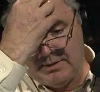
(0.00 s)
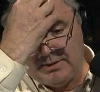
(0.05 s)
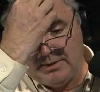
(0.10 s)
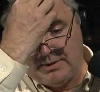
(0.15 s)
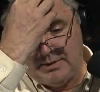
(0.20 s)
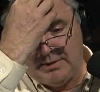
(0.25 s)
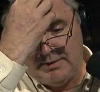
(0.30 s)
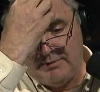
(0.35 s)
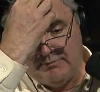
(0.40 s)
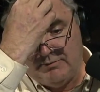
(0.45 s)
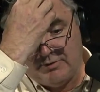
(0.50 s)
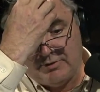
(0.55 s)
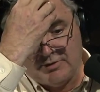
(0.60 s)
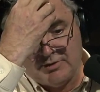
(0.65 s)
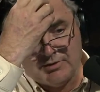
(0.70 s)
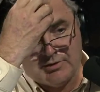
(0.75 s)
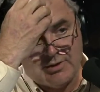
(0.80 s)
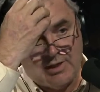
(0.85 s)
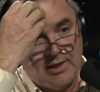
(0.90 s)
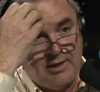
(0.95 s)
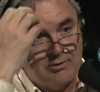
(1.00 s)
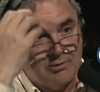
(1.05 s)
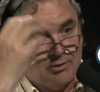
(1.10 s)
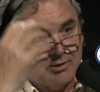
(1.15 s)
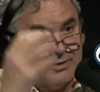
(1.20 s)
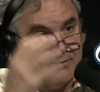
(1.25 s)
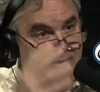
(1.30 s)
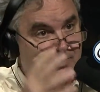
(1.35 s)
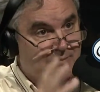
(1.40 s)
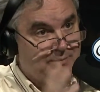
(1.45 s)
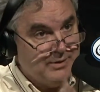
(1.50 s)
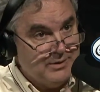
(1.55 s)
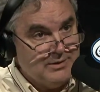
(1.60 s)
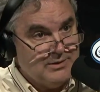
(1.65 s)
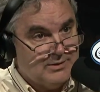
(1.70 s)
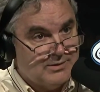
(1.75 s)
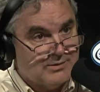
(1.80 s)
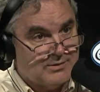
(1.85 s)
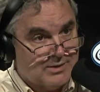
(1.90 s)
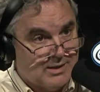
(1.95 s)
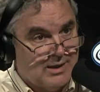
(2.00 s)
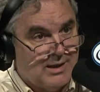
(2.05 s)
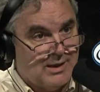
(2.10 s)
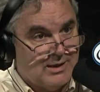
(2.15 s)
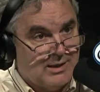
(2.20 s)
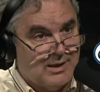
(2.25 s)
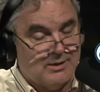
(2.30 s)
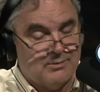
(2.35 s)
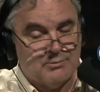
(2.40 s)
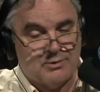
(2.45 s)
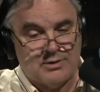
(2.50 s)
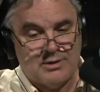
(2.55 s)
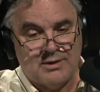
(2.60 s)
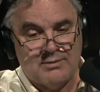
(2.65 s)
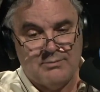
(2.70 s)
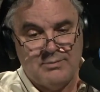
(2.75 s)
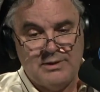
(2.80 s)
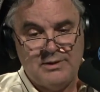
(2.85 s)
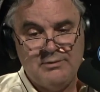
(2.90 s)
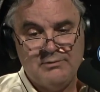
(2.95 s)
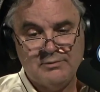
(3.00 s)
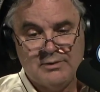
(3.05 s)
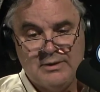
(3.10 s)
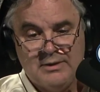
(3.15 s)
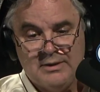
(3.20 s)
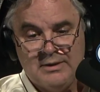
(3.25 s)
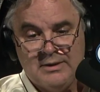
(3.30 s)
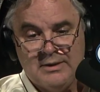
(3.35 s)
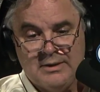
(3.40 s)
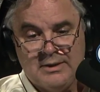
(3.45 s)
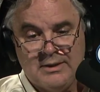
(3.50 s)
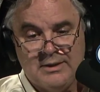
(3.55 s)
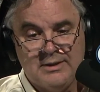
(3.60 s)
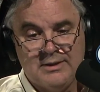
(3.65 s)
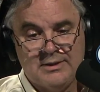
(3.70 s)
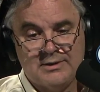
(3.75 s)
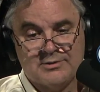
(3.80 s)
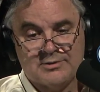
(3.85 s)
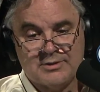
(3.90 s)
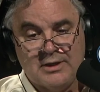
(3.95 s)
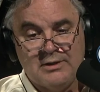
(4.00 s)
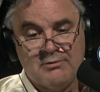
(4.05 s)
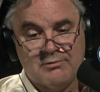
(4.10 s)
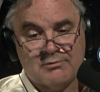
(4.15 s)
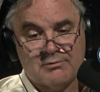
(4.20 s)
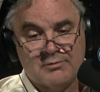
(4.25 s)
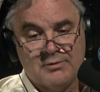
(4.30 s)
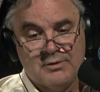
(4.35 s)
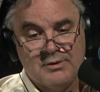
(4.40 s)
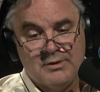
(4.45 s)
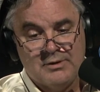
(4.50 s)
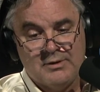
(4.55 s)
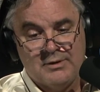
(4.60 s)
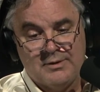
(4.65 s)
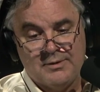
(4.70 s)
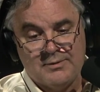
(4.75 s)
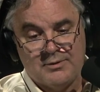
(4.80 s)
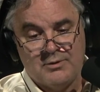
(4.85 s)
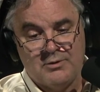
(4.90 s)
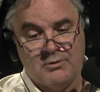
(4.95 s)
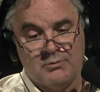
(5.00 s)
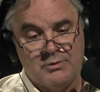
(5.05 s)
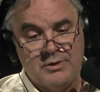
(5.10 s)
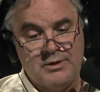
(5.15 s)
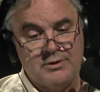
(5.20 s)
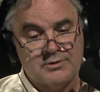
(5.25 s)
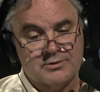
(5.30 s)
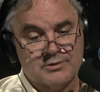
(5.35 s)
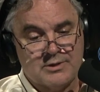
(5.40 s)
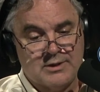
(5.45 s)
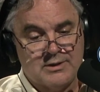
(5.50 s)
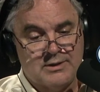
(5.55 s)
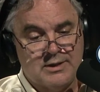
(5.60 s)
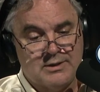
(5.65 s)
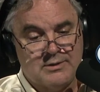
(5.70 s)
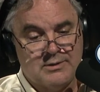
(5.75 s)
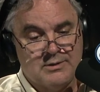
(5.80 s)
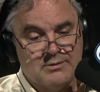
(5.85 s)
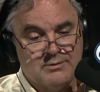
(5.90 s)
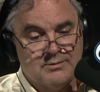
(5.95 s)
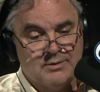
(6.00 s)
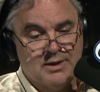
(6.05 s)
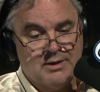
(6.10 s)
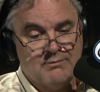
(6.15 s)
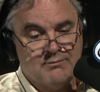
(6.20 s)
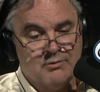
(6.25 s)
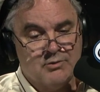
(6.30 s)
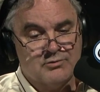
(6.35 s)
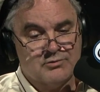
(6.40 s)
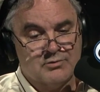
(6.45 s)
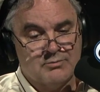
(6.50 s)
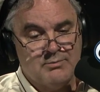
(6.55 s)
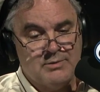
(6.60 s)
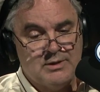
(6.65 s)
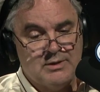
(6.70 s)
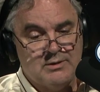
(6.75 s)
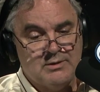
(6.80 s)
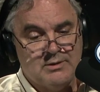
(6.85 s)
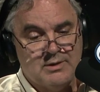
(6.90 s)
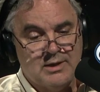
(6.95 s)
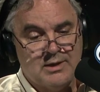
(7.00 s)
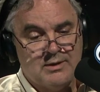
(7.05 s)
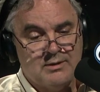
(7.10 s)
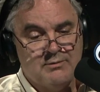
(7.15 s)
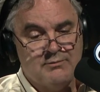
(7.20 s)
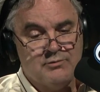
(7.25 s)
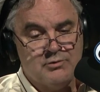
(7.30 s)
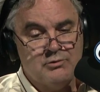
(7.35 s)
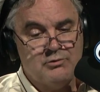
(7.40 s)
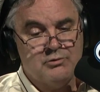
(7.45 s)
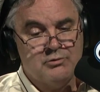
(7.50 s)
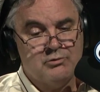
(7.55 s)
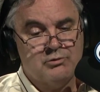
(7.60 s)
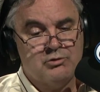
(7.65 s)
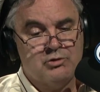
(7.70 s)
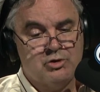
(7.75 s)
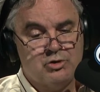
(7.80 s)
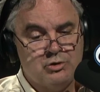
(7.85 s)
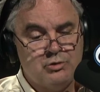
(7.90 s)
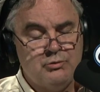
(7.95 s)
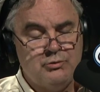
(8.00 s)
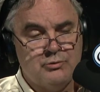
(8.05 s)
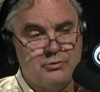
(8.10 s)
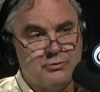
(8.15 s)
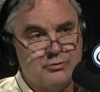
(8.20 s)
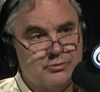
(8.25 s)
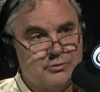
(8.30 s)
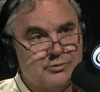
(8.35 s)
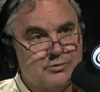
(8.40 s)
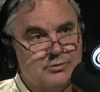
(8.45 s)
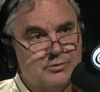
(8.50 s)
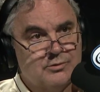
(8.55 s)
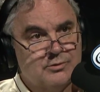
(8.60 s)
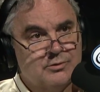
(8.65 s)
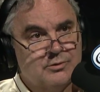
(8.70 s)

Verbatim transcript: uh, even to this day there are different opinions mm-hmm. on, on what that means. And in a sense, you know, we understand that that verse to mean that if you choose